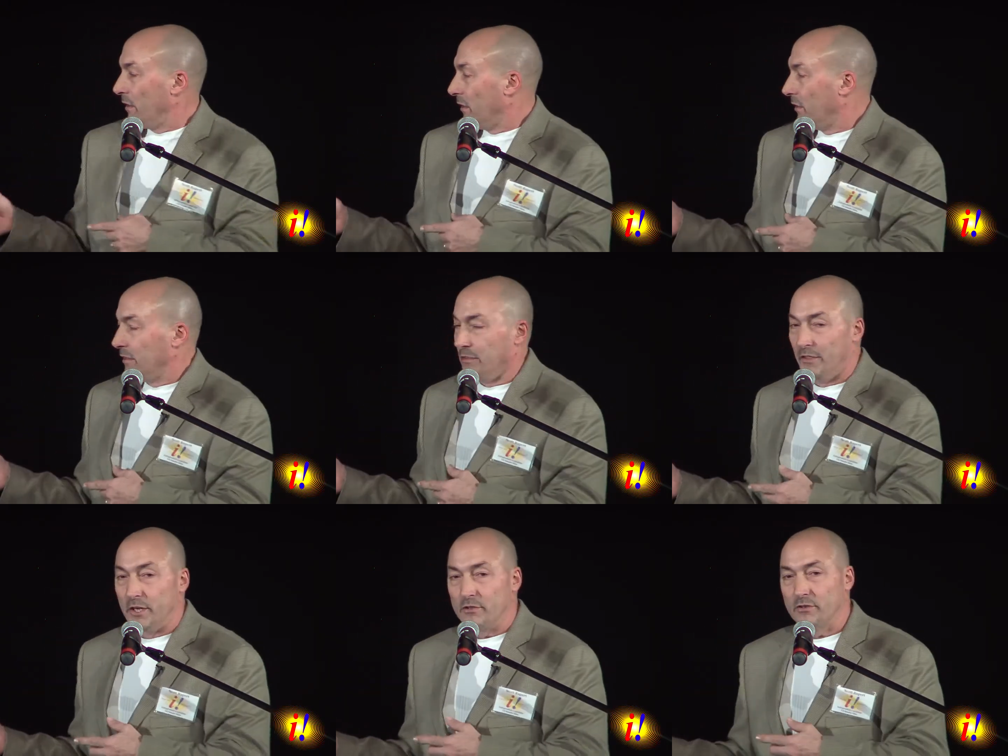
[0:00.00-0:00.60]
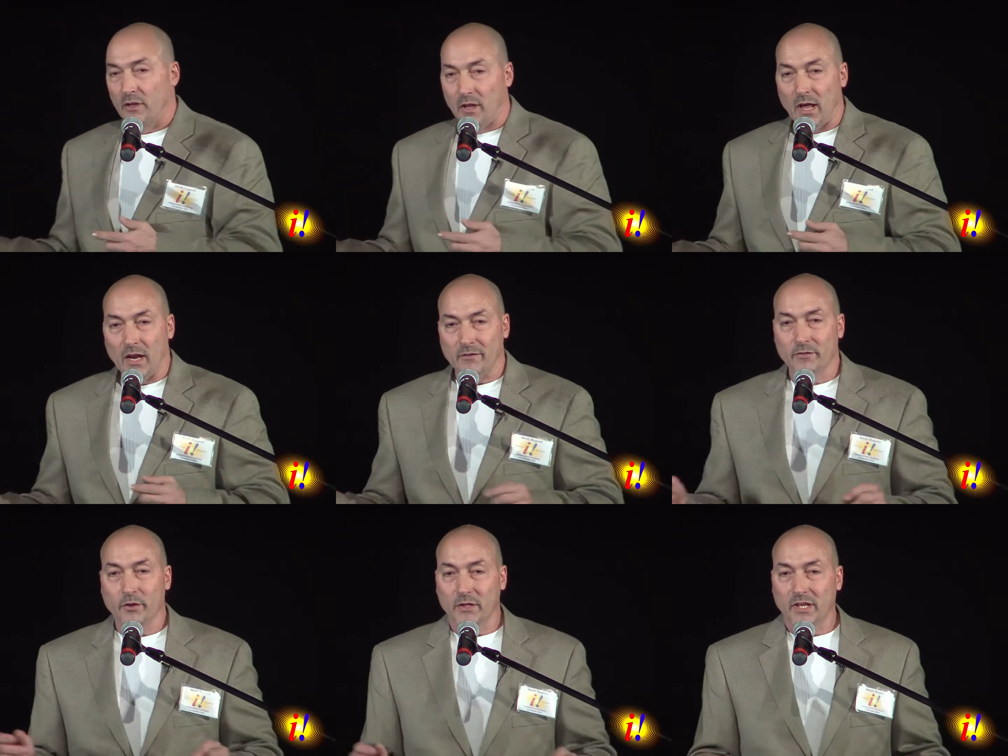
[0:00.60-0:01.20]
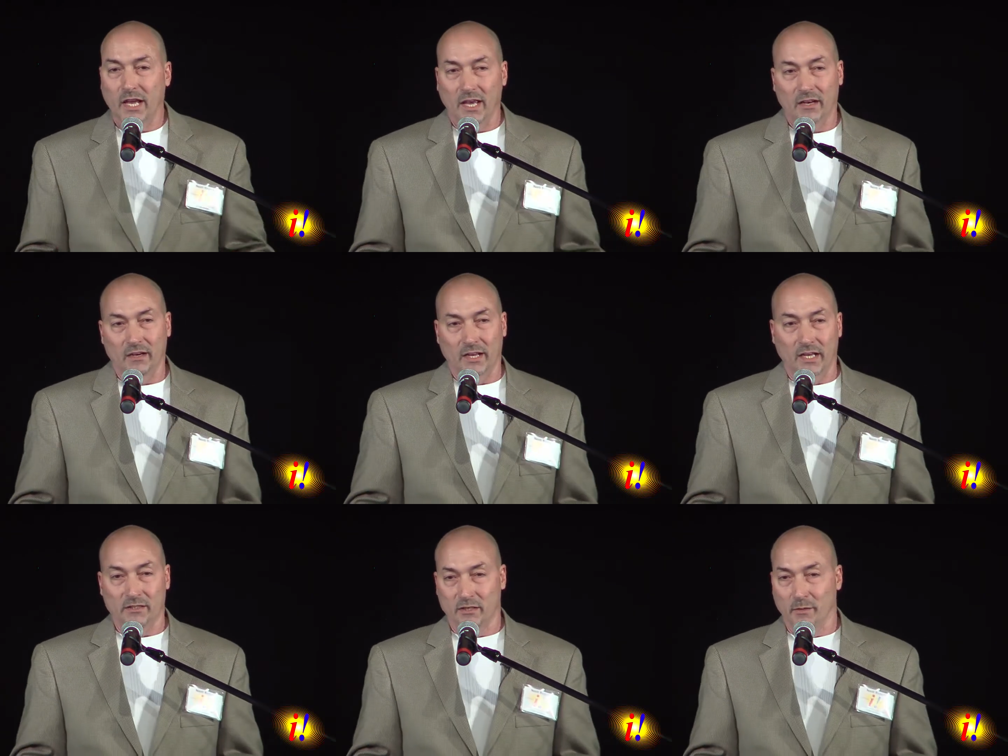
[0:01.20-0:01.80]
There's a lot of good
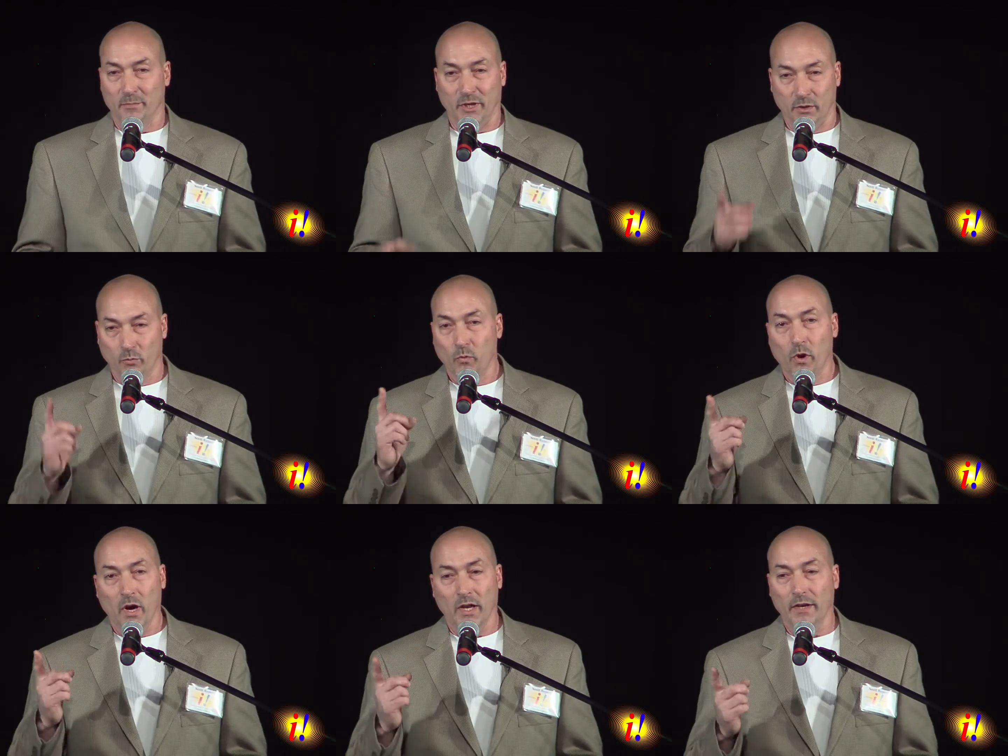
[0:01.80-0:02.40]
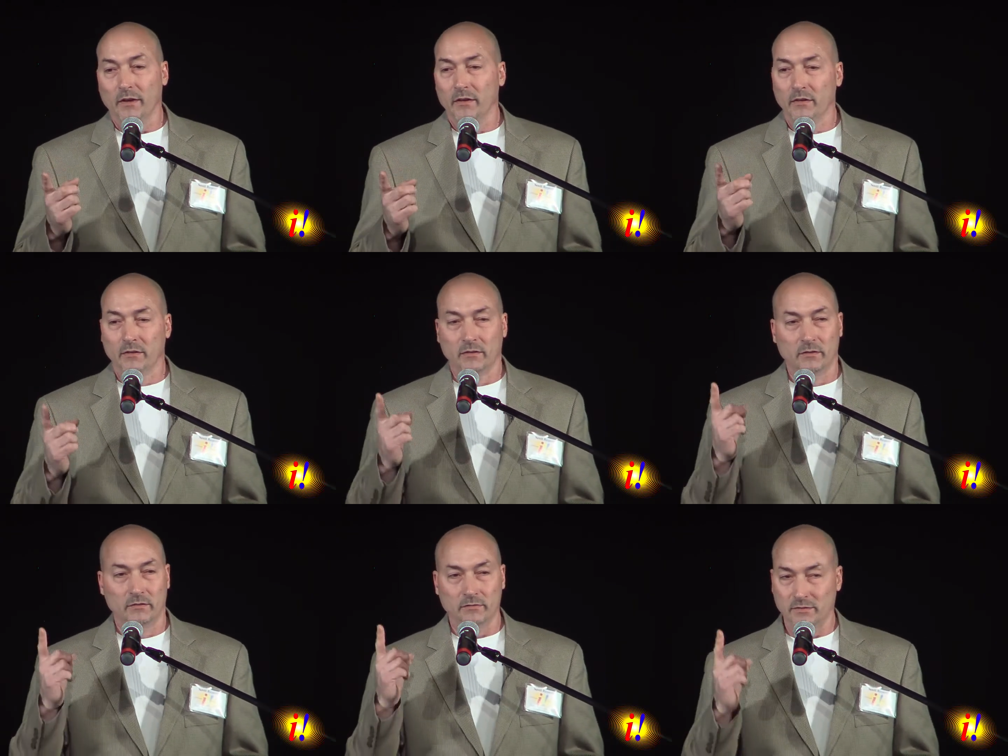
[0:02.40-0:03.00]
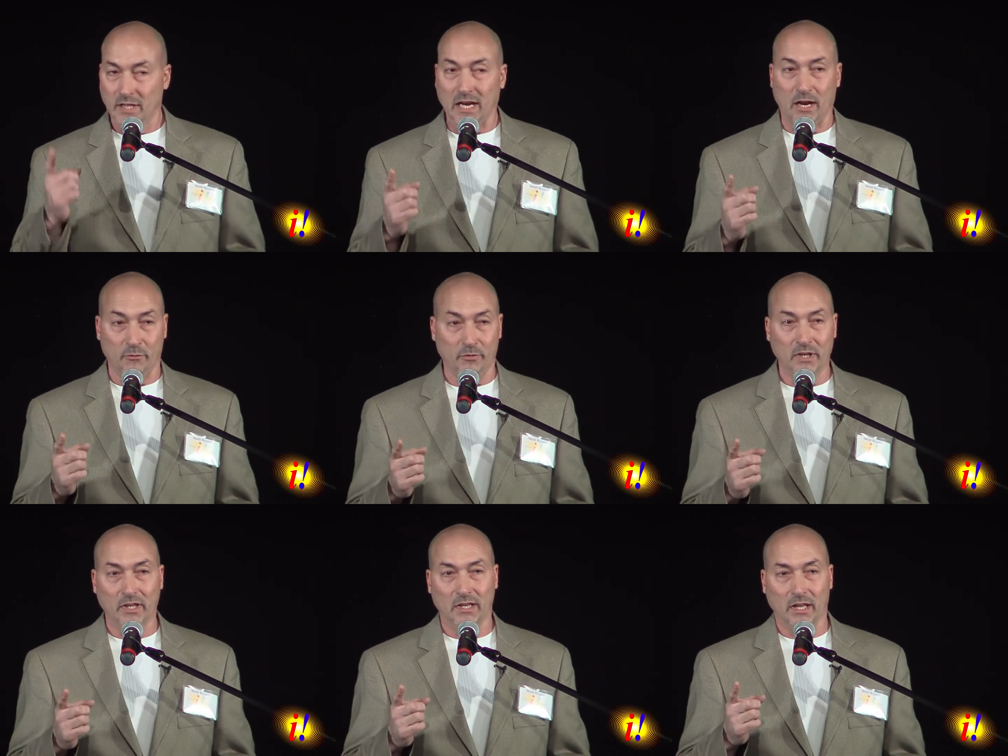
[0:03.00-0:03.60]
candidates up here. One that I
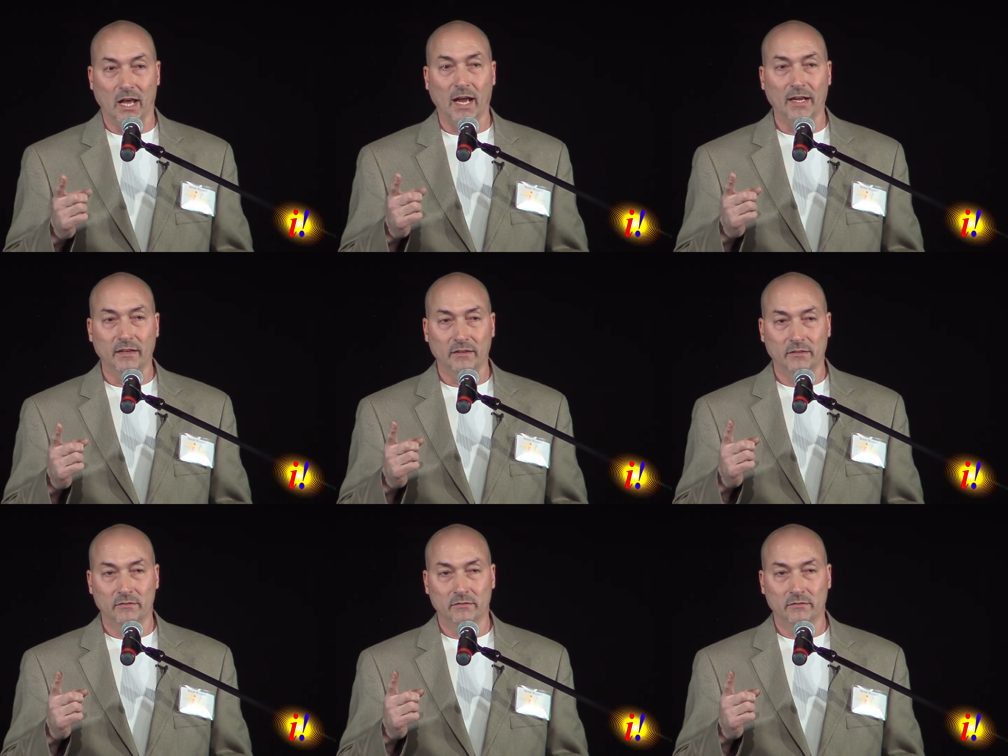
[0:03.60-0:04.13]
really like.